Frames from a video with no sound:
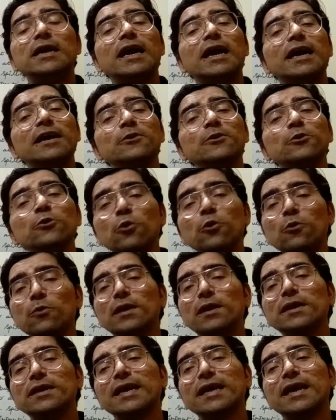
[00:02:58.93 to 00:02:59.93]
and no
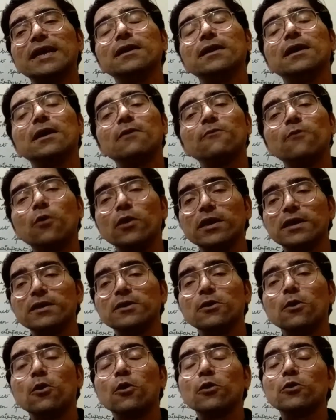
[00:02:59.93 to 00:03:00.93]
one can
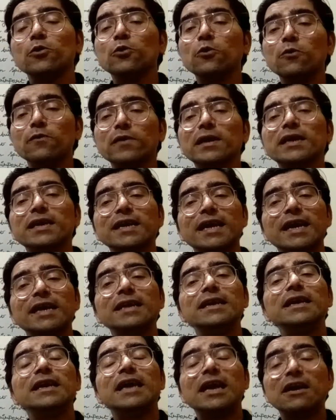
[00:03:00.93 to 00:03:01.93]
avoid or no one can